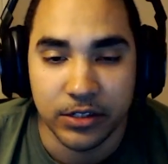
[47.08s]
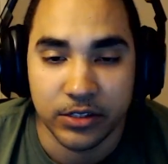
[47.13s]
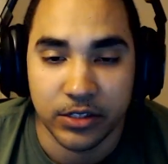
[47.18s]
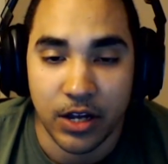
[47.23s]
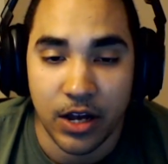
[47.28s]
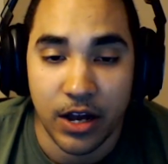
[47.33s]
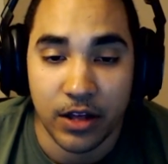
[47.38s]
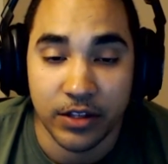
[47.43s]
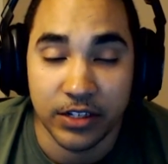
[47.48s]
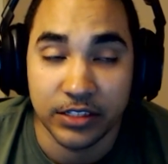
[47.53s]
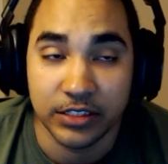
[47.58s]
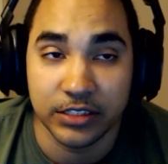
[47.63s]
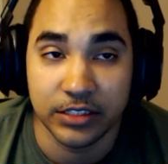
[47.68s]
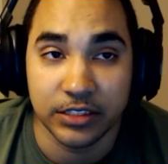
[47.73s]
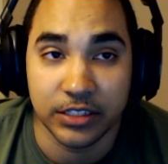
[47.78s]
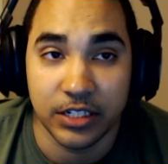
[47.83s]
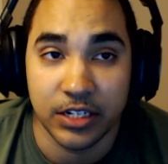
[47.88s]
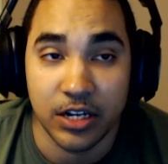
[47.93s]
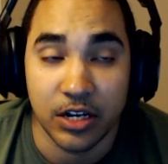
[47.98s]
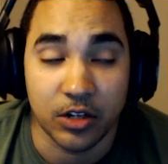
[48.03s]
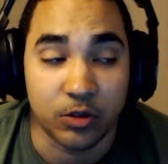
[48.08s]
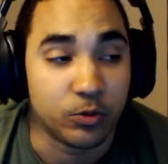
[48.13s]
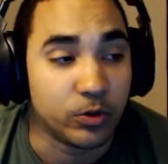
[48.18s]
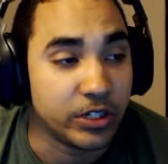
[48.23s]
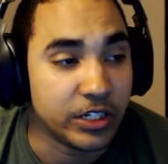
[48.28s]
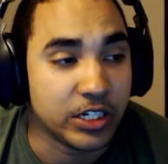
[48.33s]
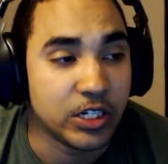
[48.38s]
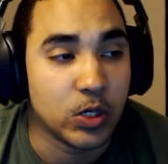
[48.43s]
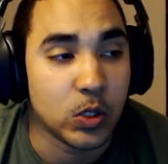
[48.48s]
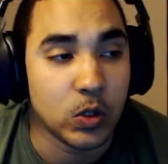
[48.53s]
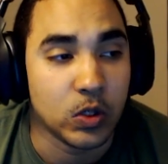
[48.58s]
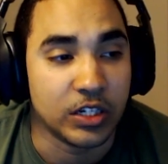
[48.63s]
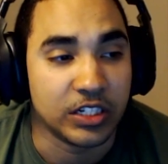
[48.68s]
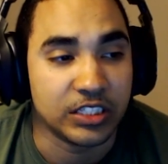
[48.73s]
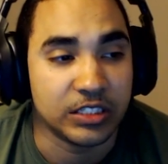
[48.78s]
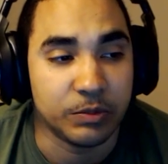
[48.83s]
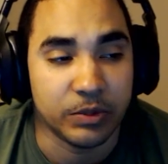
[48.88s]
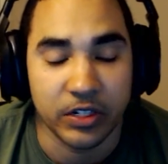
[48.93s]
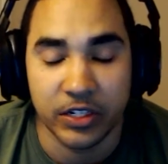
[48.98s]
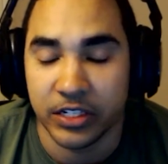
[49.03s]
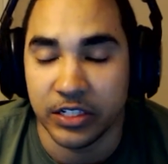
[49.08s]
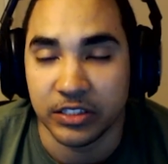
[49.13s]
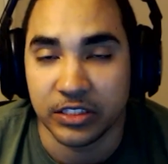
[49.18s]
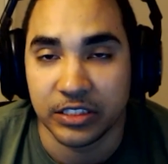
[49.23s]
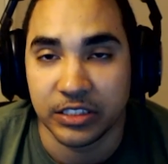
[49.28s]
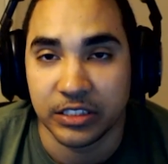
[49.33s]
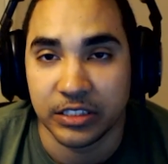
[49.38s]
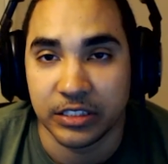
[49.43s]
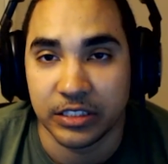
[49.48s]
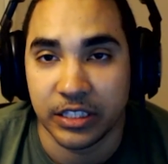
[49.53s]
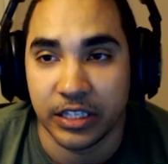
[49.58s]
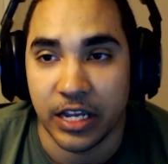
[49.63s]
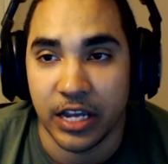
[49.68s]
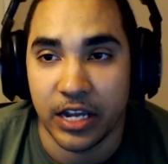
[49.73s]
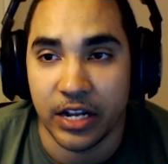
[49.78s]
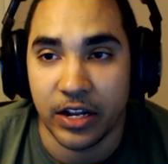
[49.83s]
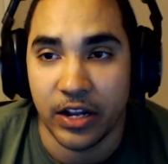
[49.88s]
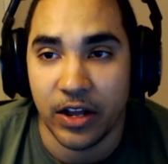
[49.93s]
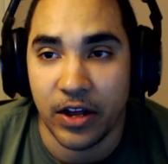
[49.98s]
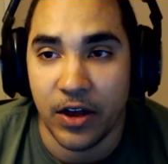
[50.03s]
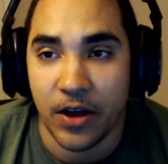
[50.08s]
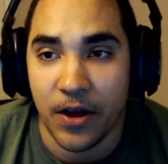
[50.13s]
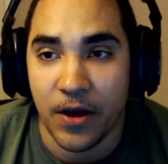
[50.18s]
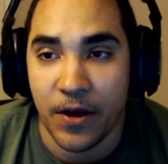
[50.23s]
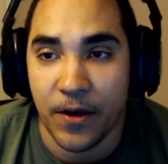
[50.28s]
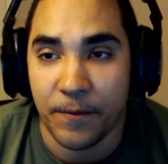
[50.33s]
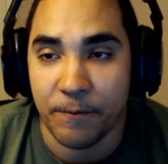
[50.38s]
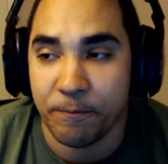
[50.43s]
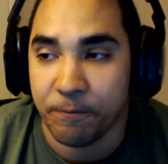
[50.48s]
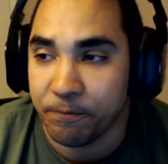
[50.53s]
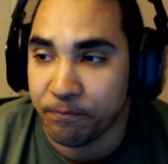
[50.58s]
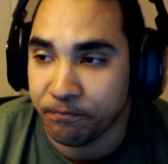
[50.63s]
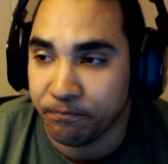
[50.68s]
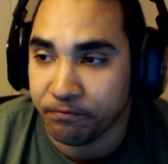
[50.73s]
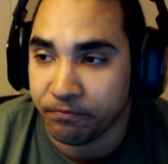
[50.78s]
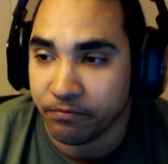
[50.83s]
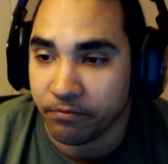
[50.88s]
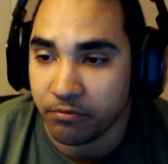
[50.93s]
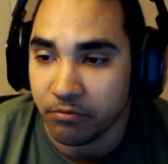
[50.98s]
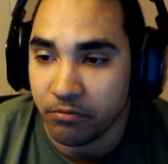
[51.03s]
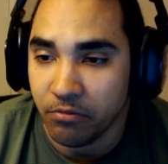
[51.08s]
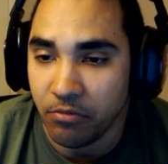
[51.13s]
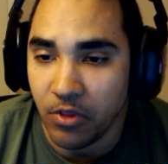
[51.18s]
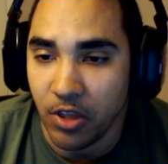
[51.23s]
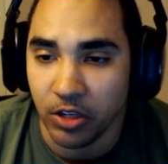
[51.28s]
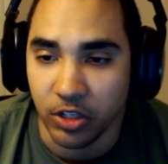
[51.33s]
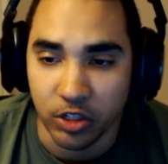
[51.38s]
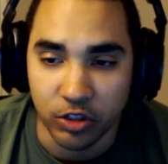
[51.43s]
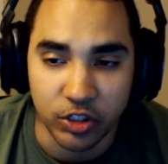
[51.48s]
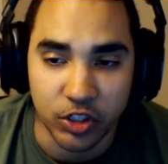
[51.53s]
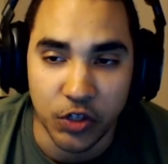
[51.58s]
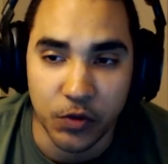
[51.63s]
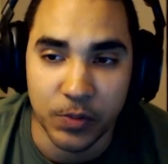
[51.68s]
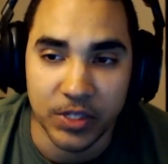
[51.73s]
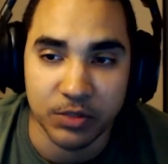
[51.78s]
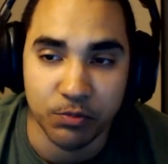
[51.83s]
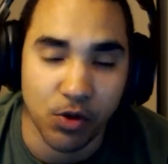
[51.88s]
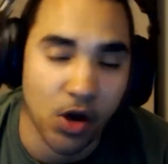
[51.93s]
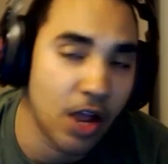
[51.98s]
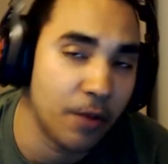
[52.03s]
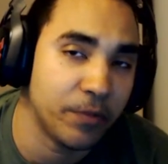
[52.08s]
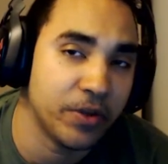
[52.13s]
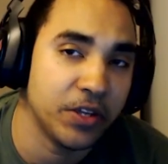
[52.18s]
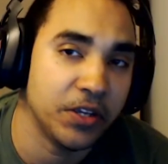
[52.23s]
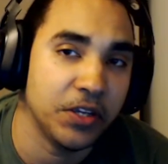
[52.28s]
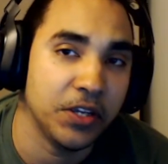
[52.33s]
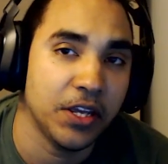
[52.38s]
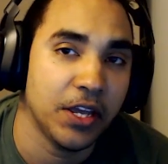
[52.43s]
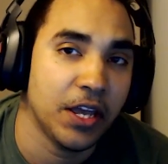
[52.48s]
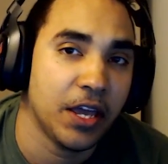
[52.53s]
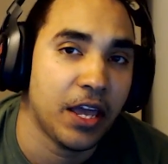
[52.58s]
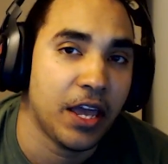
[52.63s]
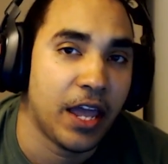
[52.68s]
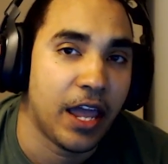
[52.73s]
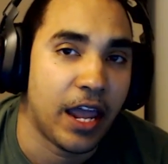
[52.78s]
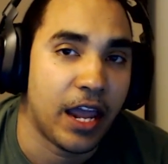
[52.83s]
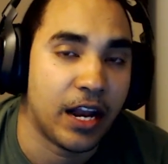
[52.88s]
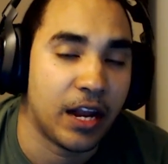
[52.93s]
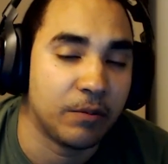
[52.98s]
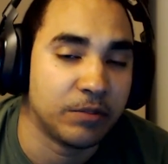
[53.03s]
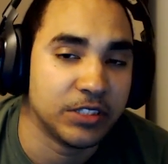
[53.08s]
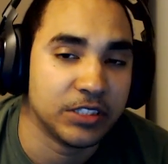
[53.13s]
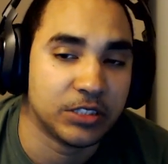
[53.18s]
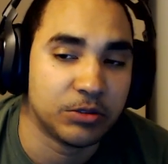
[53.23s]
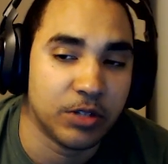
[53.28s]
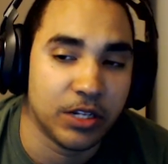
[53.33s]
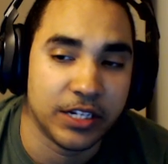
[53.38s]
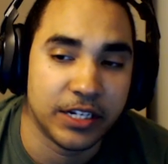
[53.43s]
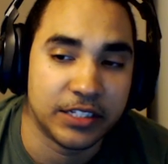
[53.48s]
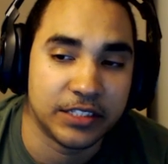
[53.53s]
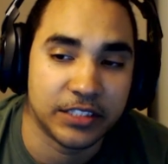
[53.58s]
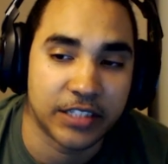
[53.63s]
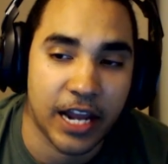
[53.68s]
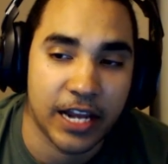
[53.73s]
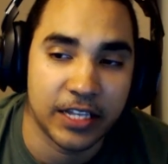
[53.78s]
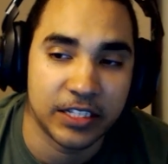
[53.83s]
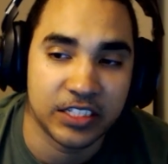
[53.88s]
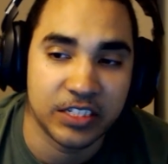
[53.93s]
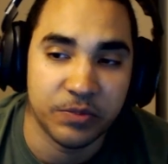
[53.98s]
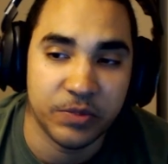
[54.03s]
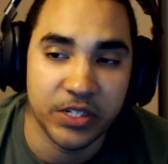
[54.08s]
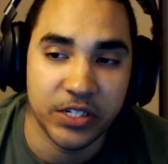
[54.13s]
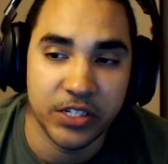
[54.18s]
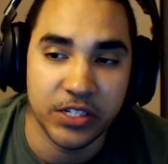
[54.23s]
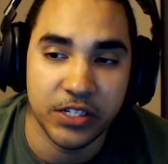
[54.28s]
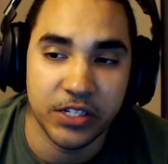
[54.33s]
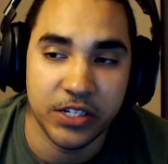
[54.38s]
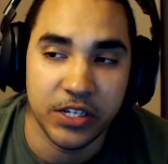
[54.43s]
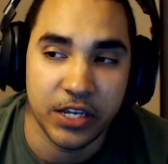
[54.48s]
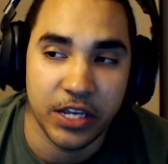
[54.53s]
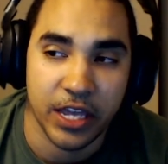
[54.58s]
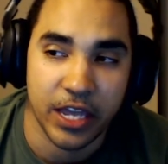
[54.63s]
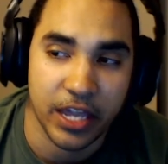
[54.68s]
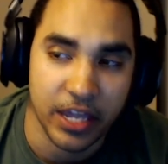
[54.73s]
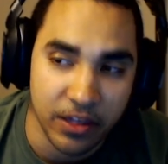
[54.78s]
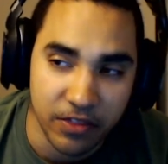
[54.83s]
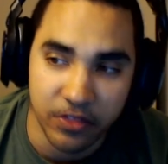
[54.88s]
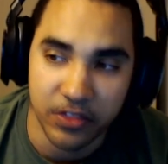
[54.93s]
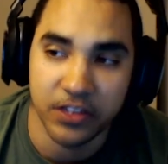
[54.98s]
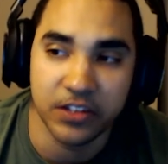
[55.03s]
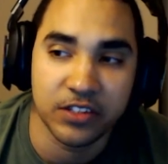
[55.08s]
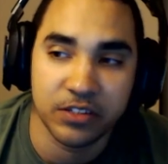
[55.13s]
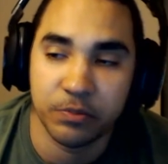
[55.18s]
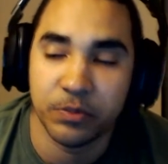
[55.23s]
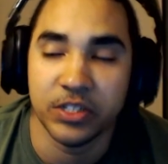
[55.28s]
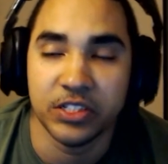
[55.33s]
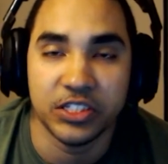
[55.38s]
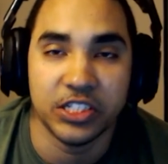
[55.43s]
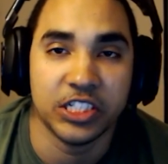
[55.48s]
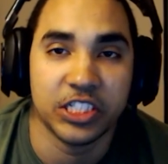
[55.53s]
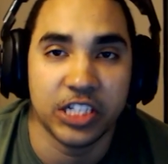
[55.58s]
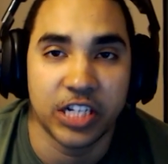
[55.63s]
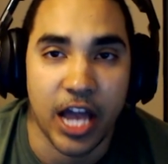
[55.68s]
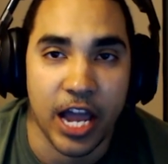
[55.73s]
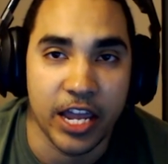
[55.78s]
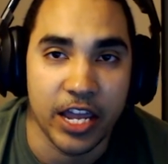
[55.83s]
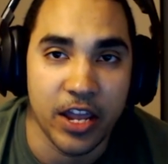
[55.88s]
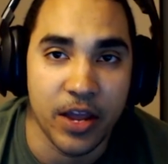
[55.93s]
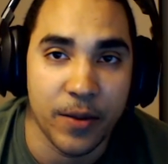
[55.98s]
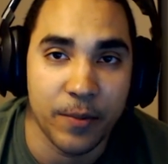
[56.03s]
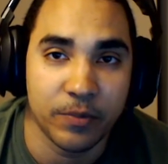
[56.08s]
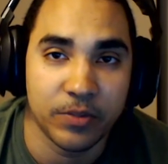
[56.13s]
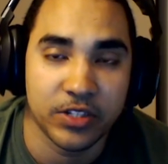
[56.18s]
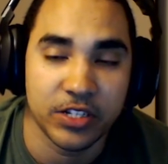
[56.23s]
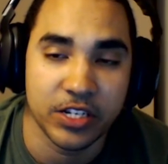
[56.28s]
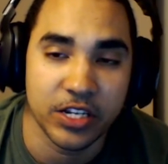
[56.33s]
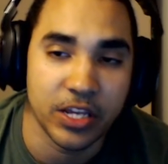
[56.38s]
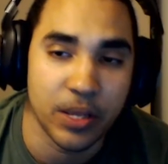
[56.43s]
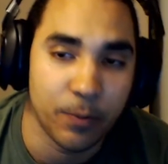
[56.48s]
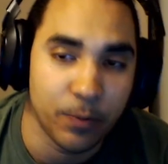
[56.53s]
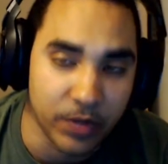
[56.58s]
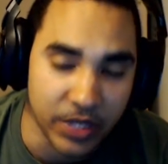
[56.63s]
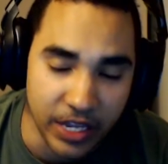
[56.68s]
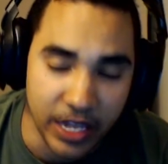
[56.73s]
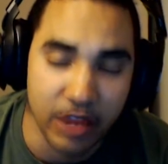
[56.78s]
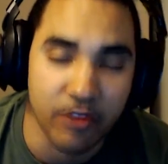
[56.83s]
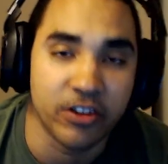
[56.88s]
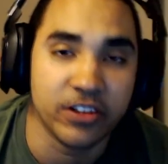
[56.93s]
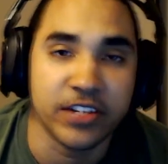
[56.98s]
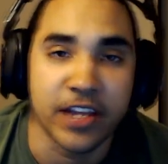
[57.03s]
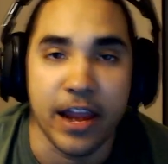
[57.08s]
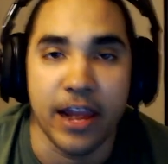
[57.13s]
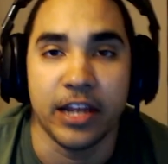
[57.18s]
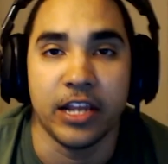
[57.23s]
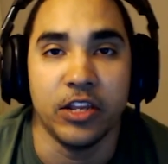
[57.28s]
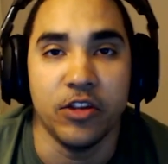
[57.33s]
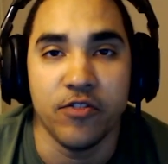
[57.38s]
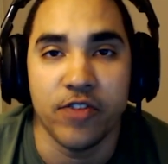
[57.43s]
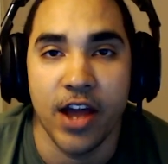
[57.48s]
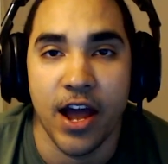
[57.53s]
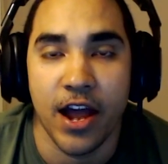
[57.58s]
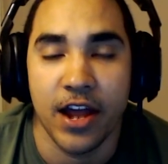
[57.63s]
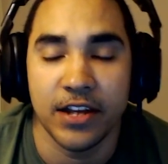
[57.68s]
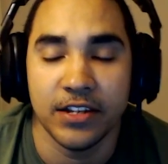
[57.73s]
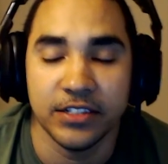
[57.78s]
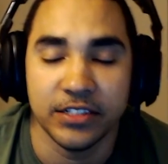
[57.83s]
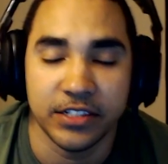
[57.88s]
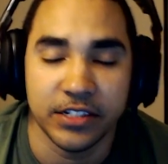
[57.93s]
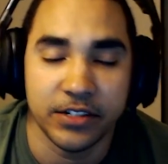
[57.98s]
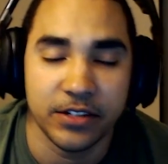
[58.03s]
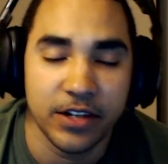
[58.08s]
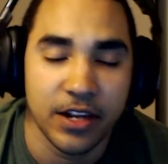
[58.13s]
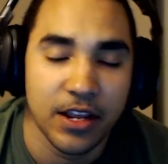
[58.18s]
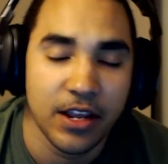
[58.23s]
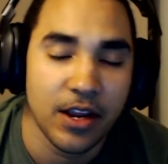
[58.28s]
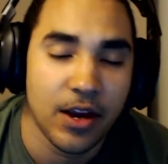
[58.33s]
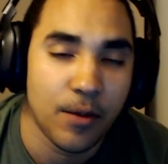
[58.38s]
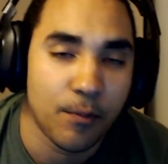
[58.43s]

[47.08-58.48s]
So uh, this is a, a really cool experience that um, YouTube has brought me, and I'm just really excited to be in this position I am, to be entertaining you guys and